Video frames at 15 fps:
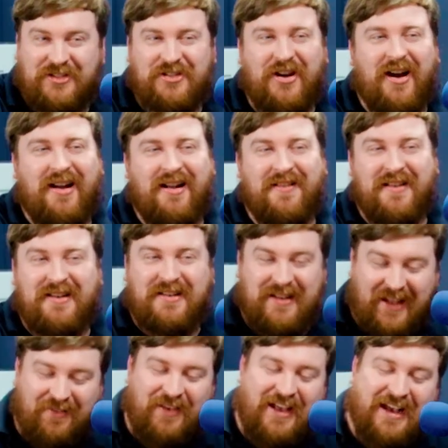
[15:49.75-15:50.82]
shot on the
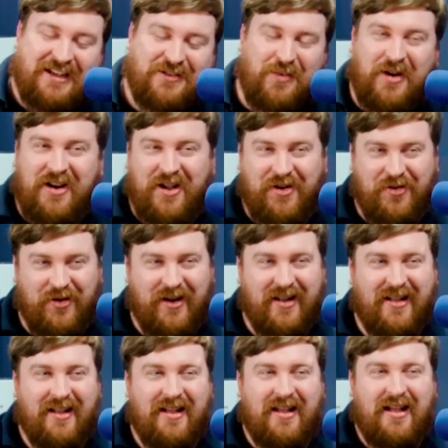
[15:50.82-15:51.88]

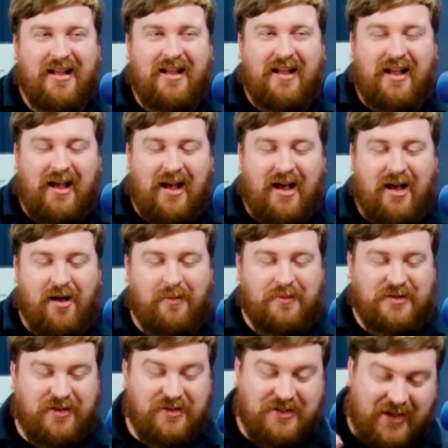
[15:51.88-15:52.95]
DVX100.
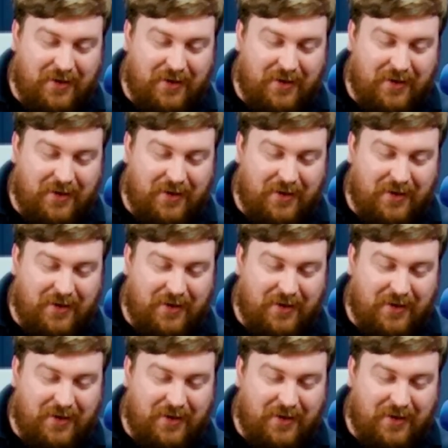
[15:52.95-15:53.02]
So there's a